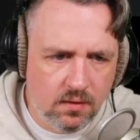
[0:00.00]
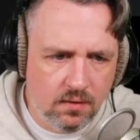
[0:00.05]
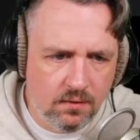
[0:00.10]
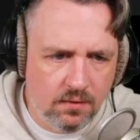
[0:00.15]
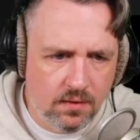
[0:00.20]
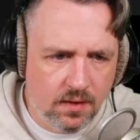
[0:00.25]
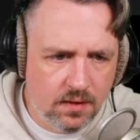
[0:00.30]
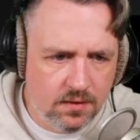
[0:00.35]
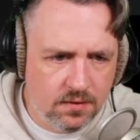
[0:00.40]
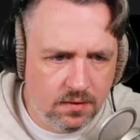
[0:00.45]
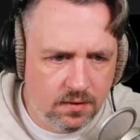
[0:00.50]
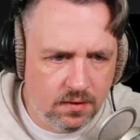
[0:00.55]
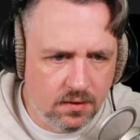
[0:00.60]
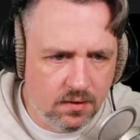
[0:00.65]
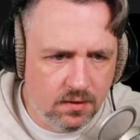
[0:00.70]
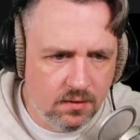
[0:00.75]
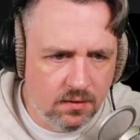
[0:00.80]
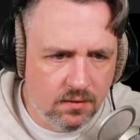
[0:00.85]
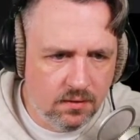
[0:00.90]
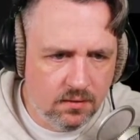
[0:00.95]
Actually,
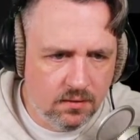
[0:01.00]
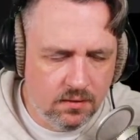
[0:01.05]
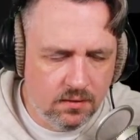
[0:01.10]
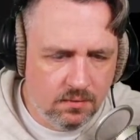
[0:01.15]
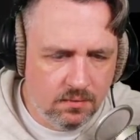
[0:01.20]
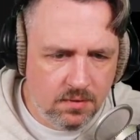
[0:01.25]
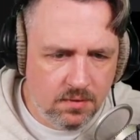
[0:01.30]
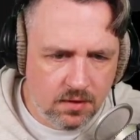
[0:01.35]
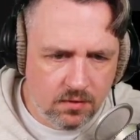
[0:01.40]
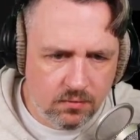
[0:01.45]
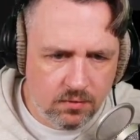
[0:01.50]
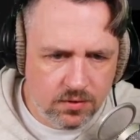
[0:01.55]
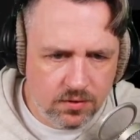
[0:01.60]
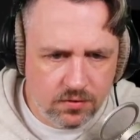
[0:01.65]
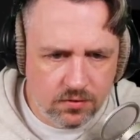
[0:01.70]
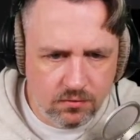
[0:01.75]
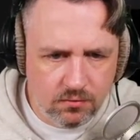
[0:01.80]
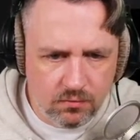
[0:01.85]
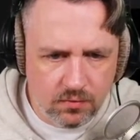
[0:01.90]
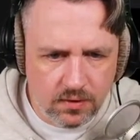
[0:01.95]
I'm not quite
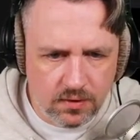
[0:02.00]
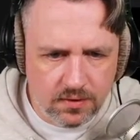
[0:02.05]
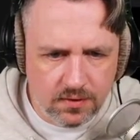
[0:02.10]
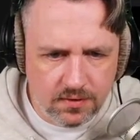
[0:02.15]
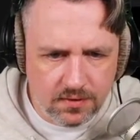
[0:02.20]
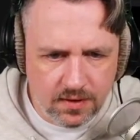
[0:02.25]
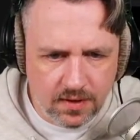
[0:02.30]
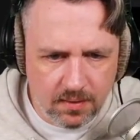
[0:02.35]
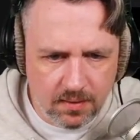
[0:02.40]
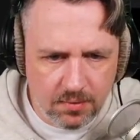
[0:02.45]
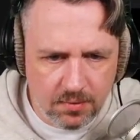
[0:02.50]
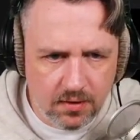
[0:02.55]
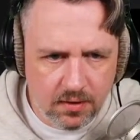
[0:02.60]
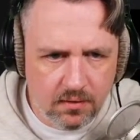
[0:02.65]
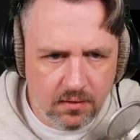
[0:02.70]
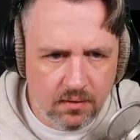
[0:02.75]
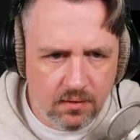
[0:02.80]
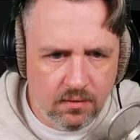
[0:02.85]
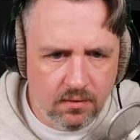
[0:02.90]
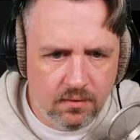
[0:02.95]
sure what is happening
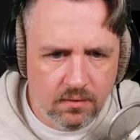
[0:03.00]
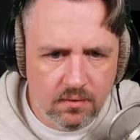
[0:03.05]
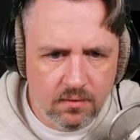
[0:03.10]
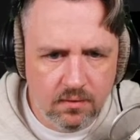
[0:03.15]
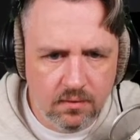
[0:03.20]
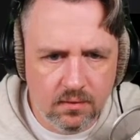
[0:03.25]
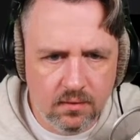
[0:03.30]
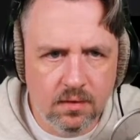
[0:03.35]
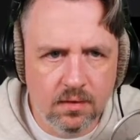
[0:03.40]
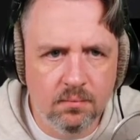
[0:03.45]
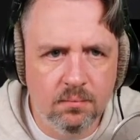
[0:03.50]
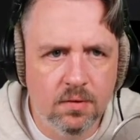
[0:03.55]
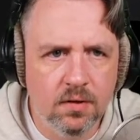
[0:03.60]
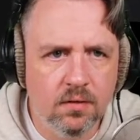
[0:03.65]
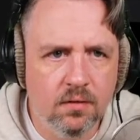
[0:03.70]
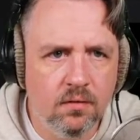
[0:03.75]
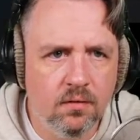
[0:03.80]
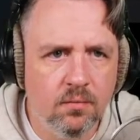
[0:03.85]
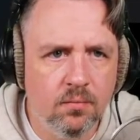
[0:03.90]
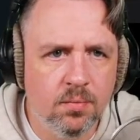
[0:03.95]
there. Let
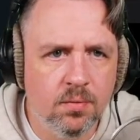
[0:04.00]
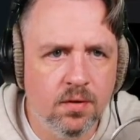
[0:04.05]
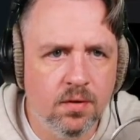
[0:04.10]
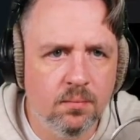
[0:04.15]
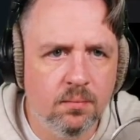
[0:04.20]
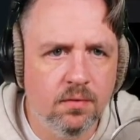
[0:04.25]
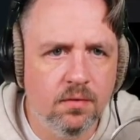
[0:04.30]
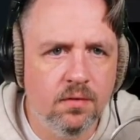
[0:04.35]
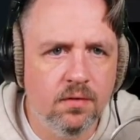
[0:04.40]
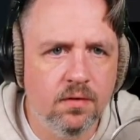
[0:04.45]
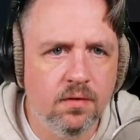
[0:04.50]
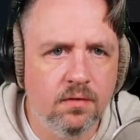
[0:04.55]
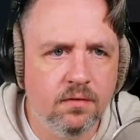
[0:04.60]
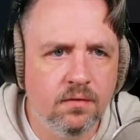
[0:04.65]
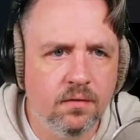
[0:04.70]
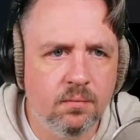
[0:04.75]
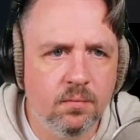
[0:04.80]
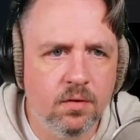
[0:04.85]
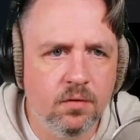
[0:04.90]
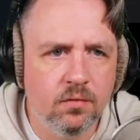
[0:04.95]
me open up this.
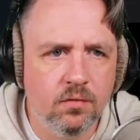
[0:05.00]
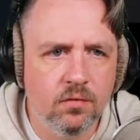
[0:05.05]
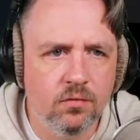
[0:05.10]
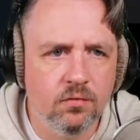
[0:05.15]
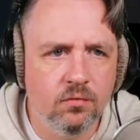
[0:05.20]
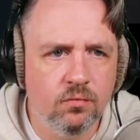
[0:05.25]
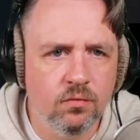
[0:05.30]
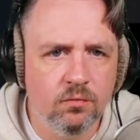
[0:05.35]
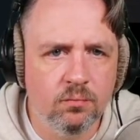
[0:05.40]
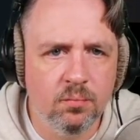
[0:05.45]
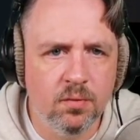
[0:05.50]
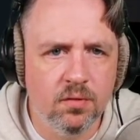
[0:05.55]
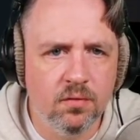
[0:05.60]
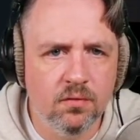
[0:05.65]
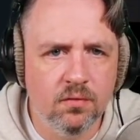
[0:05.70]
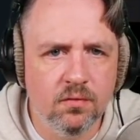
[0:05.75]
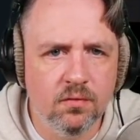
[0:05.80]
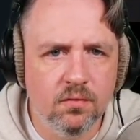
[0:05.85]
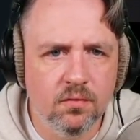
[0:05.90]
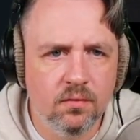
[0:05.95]
I'm going to do Swift
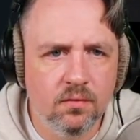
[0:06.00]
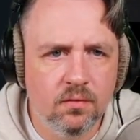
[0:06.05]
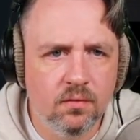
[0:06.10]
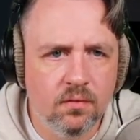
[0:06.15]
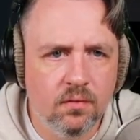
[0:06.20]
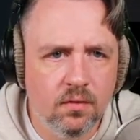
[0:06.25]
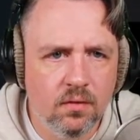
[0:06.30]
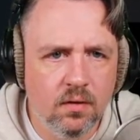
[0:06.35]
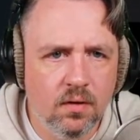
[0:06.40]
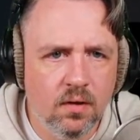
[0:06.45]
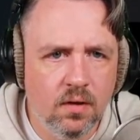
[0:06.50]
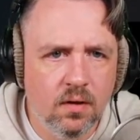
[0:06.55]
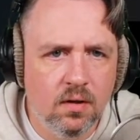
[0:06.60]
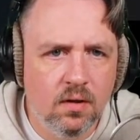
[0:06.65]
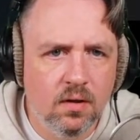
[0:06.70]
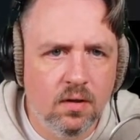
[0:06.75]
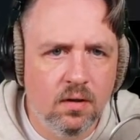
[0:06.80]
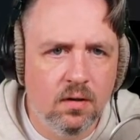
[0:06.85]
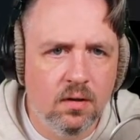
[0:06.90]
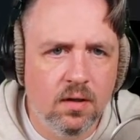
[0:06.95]
build
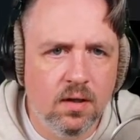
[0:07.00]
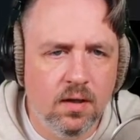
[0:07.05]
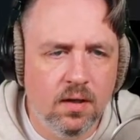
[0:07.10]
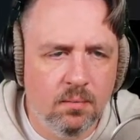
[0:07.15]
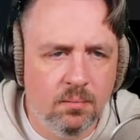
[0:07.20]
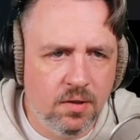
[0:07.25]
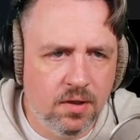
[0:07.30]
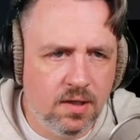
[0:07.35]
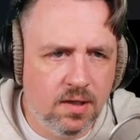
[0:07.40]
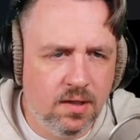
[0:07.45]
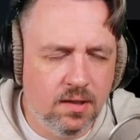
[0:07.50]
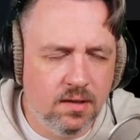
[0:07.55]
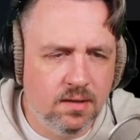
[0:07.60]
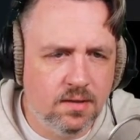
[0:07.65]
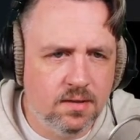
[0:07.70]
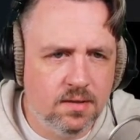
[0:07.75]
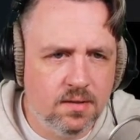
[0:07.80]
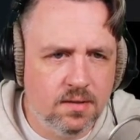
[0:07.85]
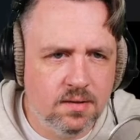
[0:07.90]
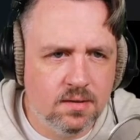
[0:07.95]

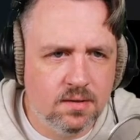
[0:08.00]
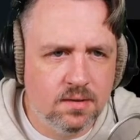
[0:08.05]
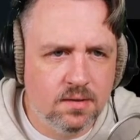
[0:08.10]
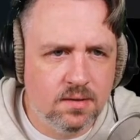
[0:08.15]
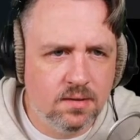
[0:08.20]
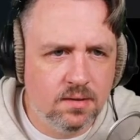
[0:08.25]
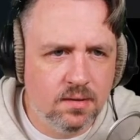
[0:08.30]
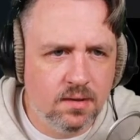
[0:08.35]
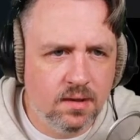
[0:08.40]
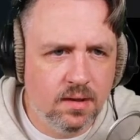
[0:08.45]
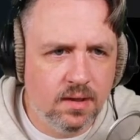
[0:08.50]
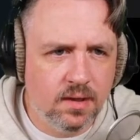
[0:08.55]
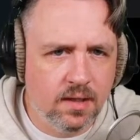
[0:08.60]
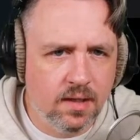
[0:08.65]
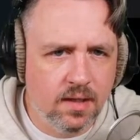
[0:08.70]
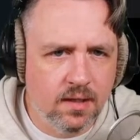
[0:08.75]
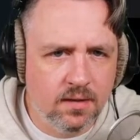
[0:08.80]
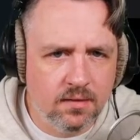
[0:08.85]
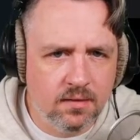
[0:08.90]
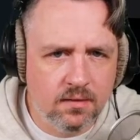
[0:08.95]
because I
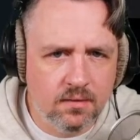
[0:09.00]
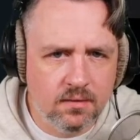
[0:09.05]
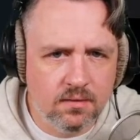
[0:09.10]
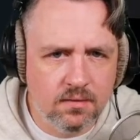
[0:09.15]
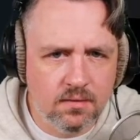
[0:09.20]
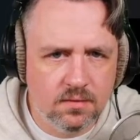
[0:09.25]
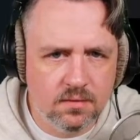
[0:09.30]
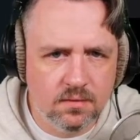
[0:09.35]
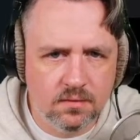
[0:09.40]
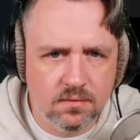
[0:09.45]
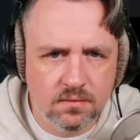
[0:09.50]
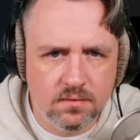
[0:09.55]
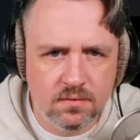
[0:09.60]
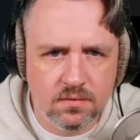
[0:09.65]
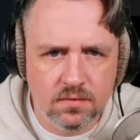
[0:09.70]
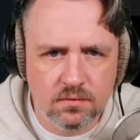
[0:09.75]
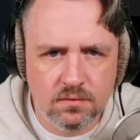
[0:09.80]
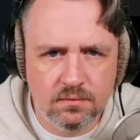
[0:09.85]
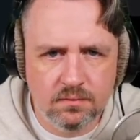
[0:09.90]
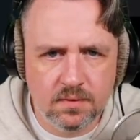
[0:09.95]
got
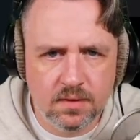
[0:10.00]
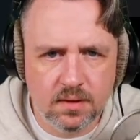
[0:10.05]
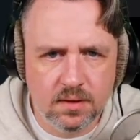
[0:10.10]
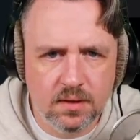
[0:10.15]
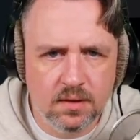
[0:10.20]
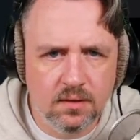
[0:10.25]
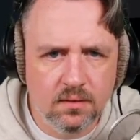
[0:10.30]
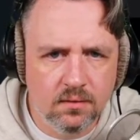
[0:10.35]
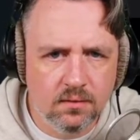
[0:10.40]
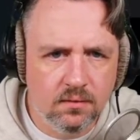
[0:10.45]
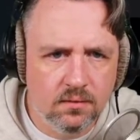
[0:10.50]
Swift clean.